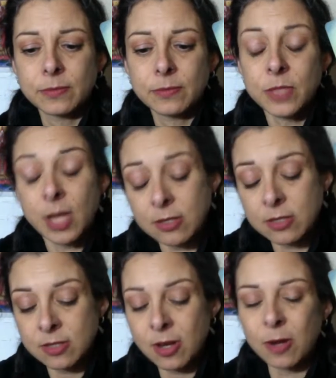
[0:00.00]

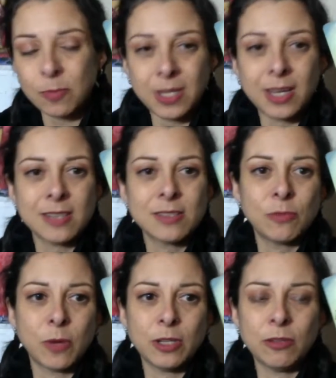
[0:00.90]
Chances are because of
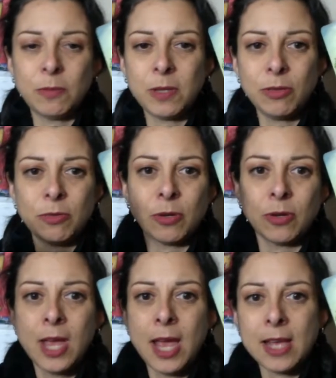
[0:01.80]
what you've been through.
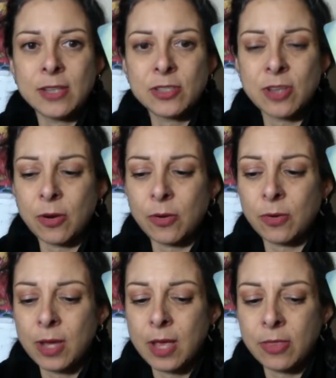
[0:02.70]
And so
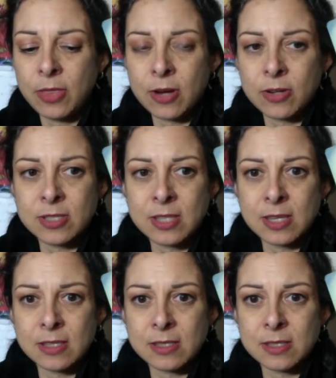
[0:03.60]
there's
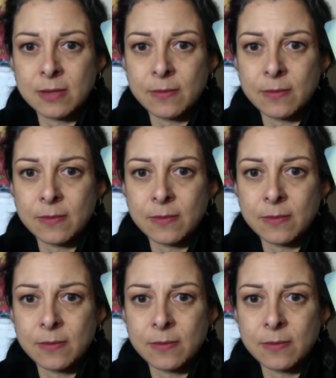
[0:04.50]
this